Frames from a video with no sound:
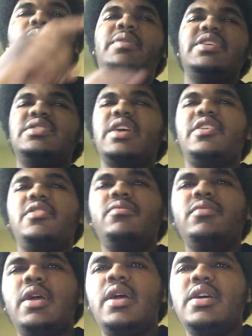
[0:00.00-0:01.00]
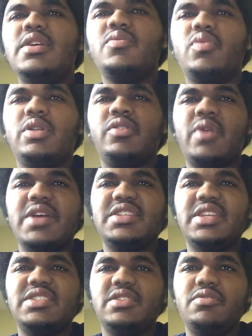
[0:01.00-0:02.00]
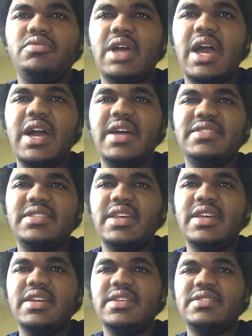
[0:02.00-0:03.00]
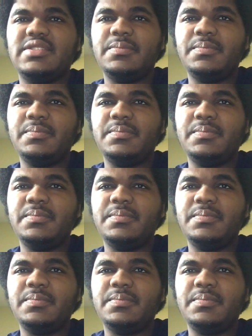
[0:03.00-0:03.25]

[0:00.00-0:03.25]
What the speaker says: please, thank you. The question is to you guys is,